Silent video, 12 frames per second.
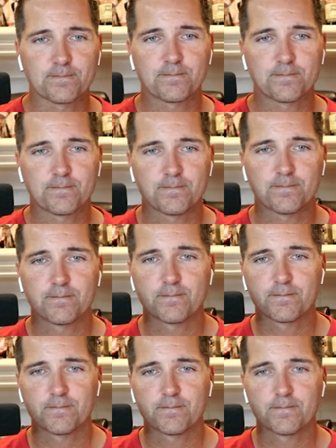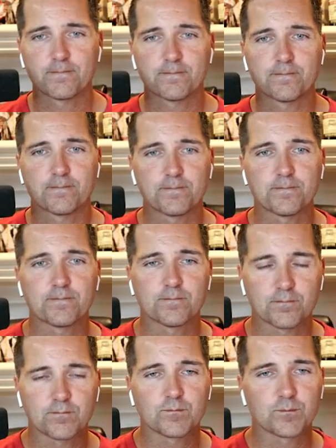
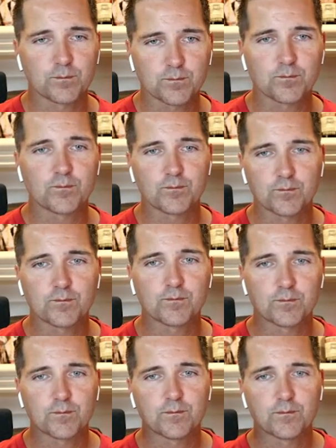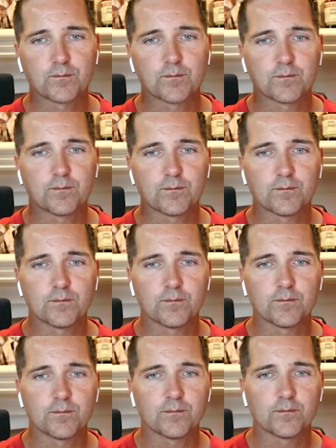
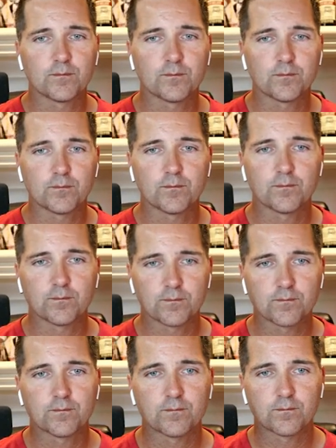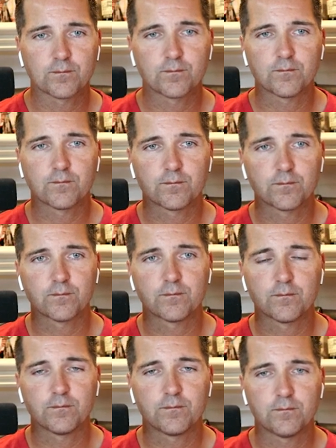
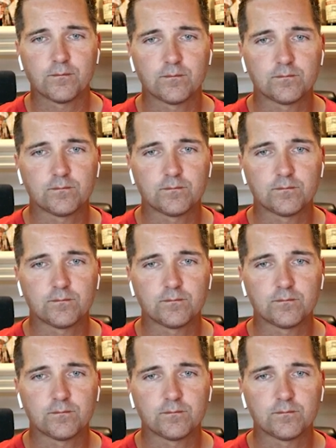No words are spoken by the person on screen.